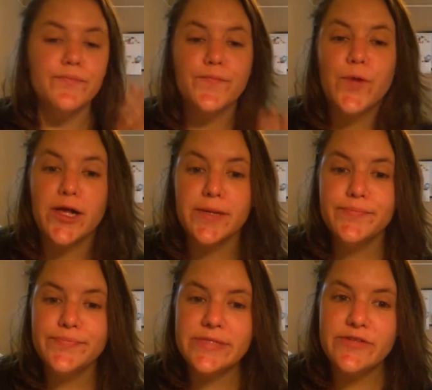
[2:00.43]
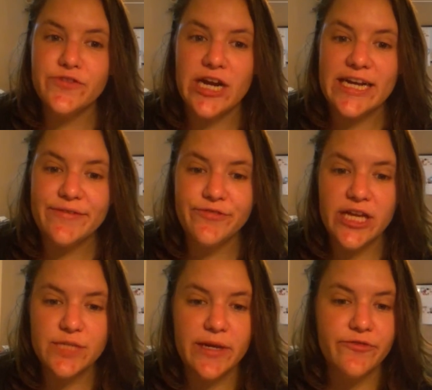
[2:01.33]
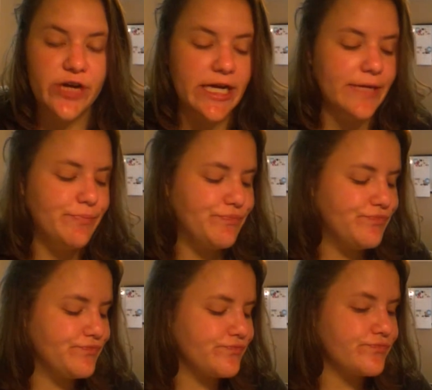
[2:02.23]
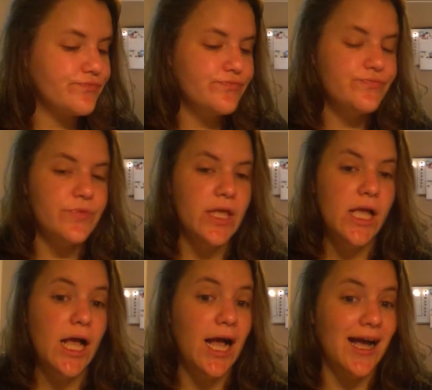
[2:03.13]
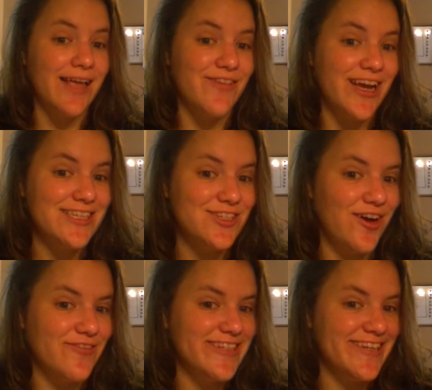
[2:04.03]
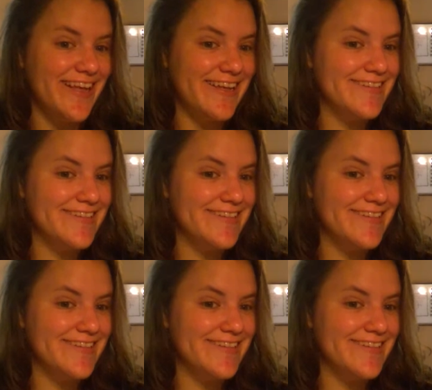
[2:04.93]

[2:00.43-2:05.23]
Welcome to Friday, Flashback Friday. I have iced coffee today.